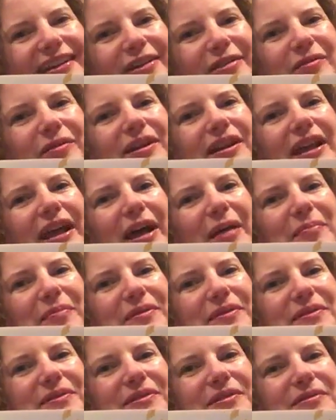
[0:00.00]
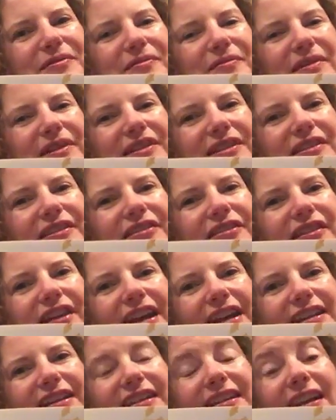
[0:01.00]
What happens when you
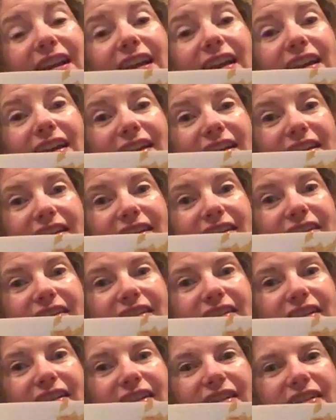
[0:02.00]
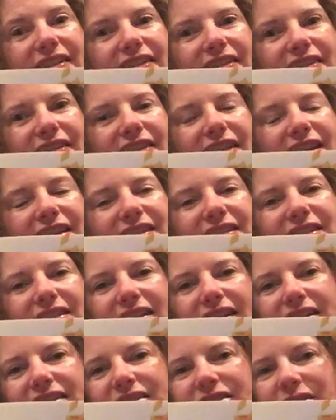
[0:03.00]
crack an egg that's
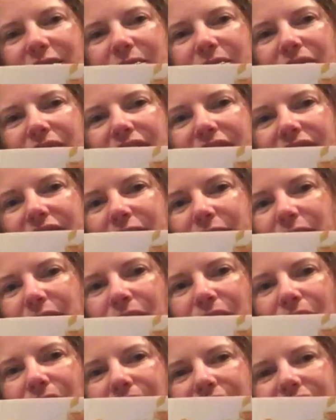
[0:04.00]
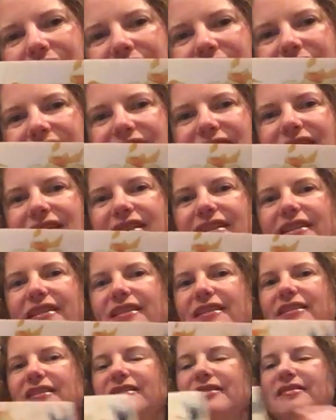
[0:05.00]
got something important
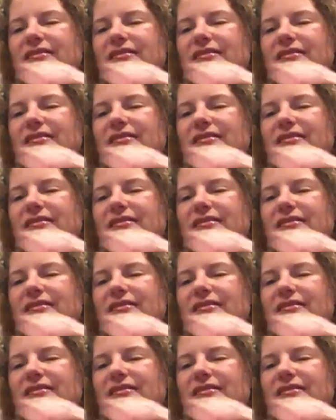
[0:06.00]
inside?